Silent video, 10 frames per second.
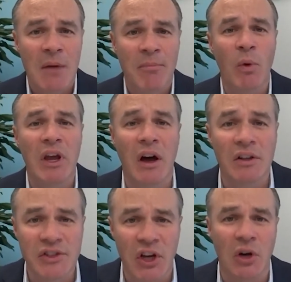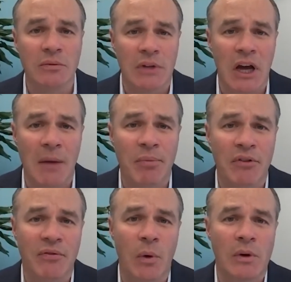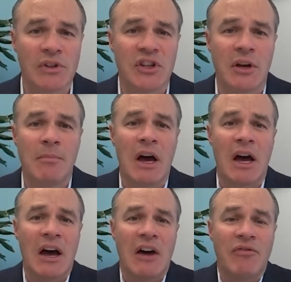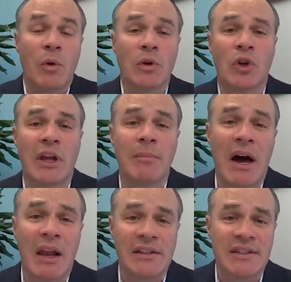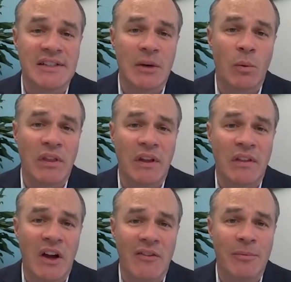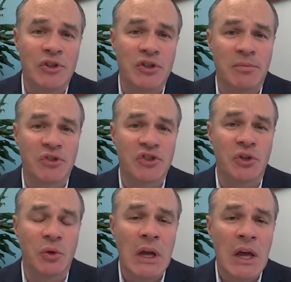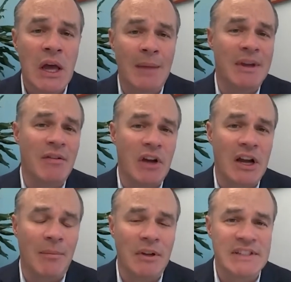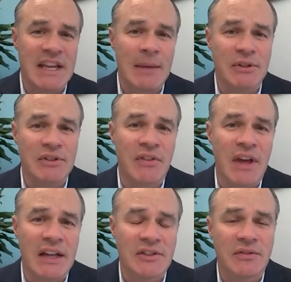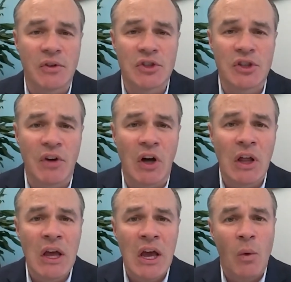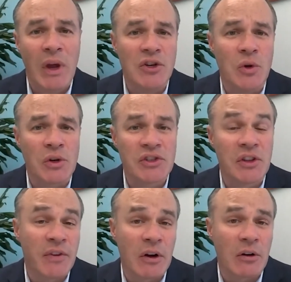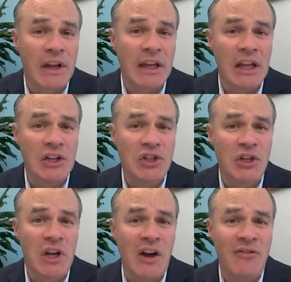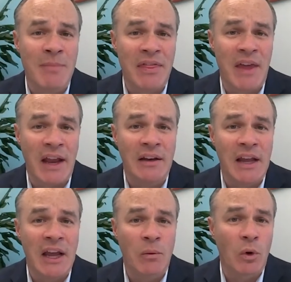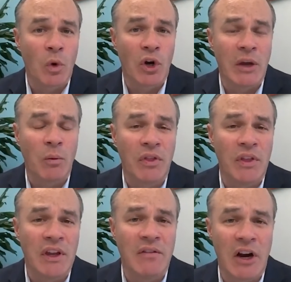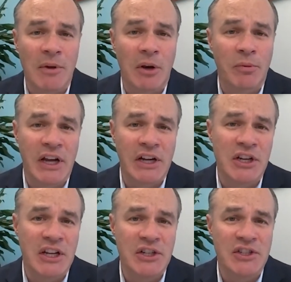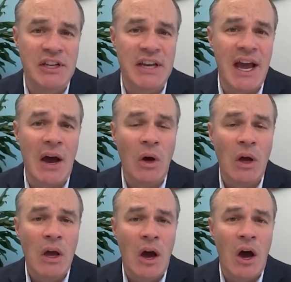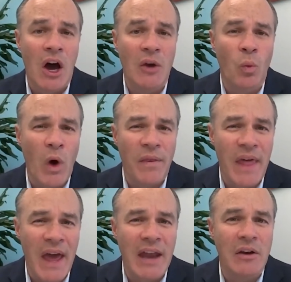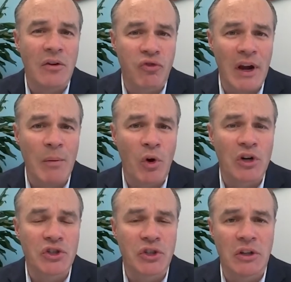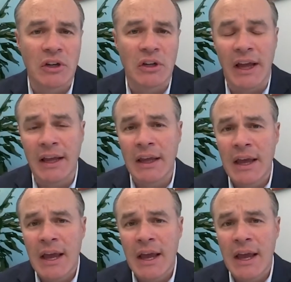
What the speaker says: But we also put forward some forward-looking policies that we think the government should pursue. Let me give you a couple examples of that. So first of all, we endorsed the federal regulation of methane, and we're working with the Environmental Protection Agency now on what that framework should look like.